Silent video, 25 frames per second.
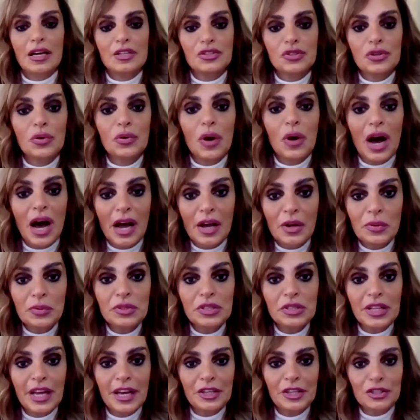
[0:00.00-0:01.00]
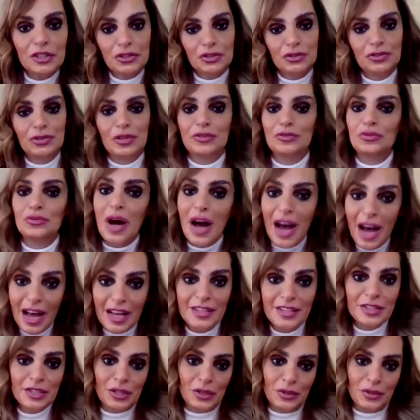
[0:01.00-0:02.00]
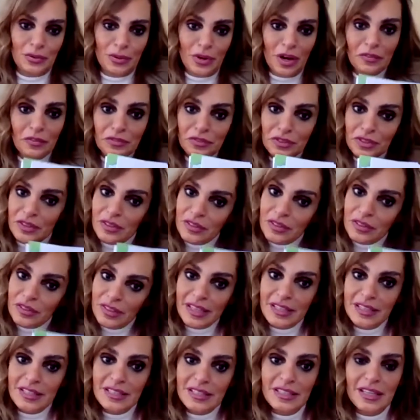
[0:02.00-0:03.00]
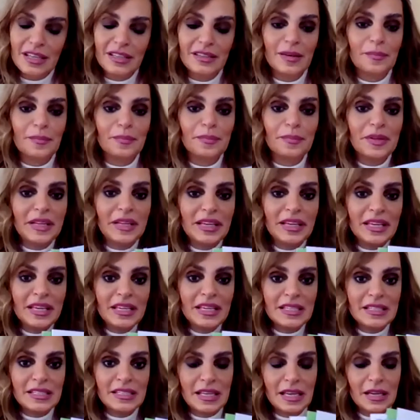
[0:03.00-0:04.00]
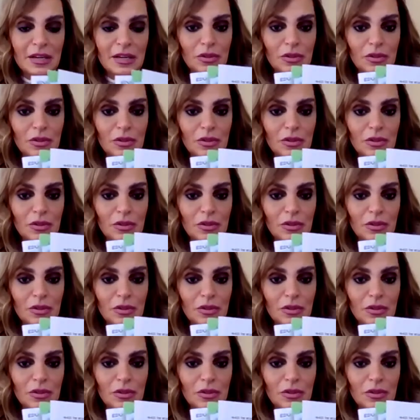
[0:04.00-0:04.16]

So I would like to ask you after this, please